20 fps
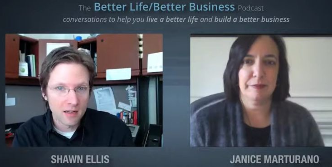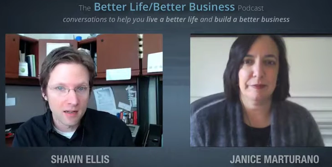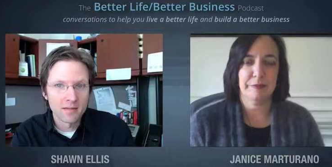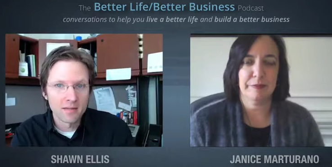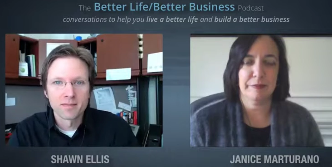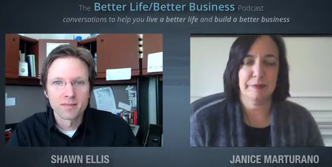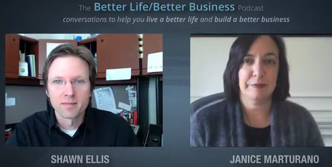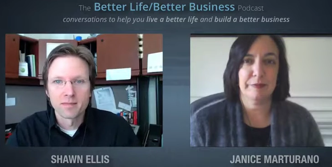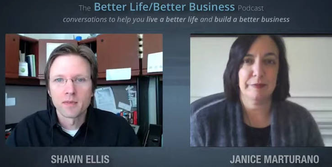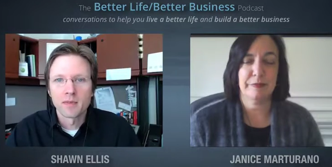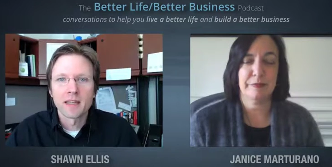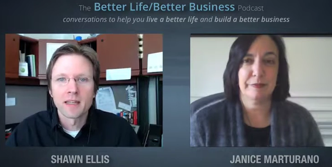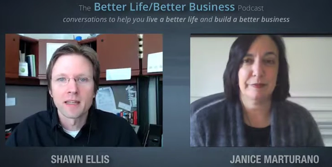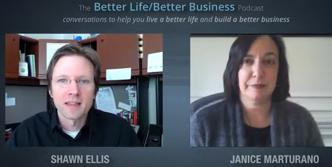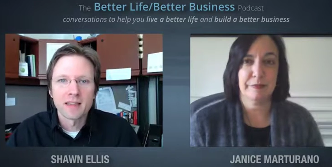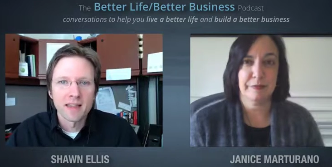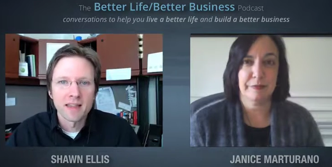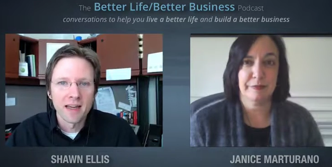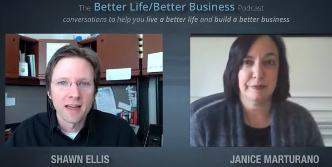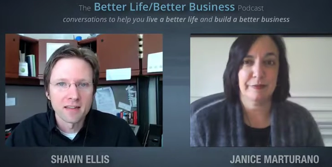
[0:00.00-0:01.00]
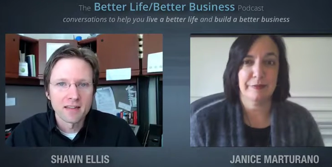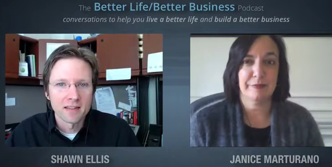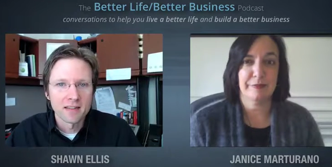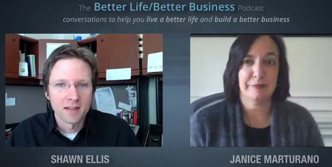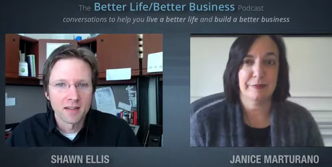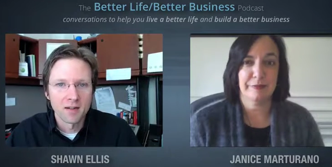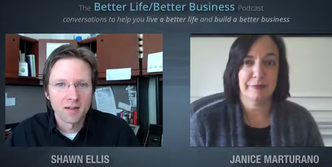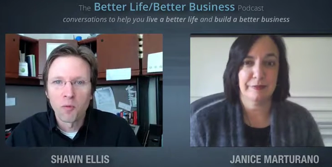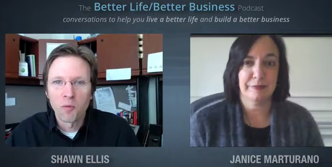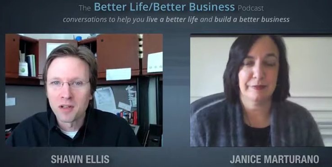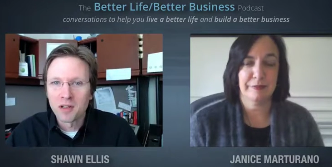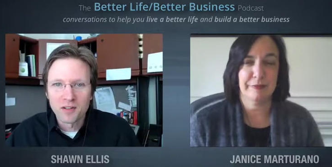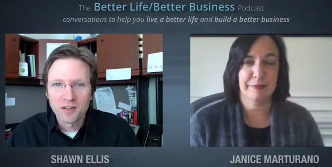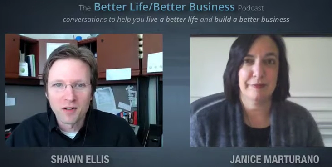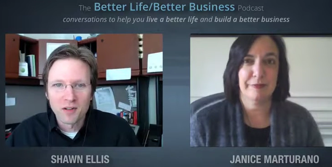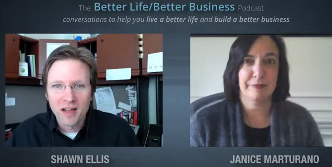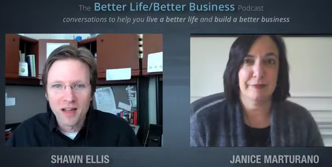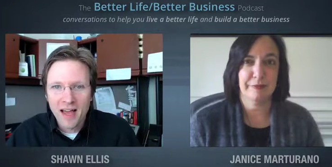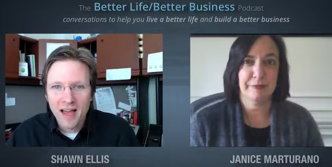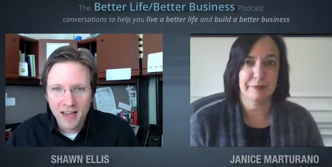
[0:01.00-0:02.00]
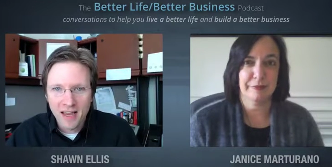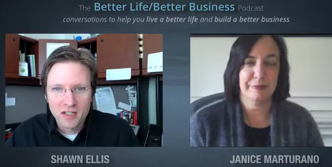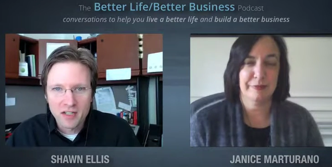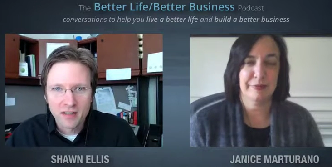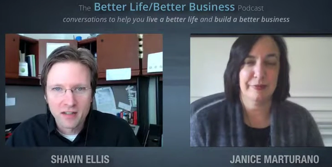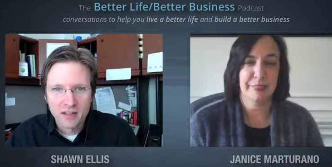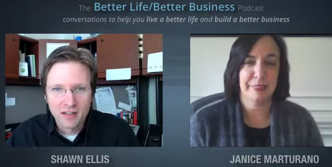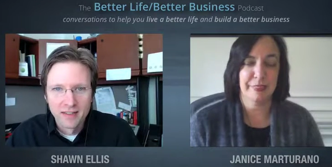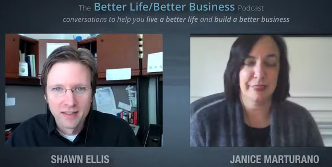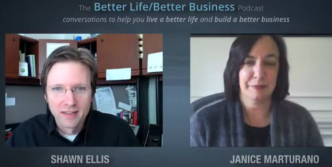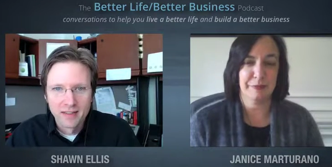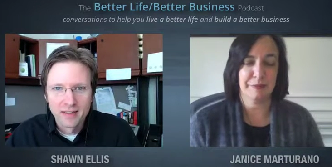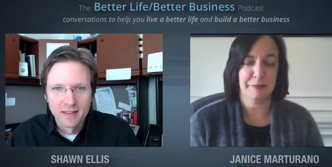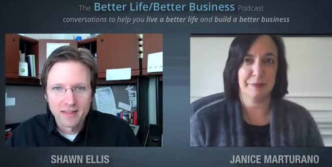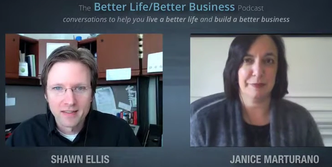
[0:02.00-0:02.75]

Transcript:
Speaker 1: say like that, uh, one little action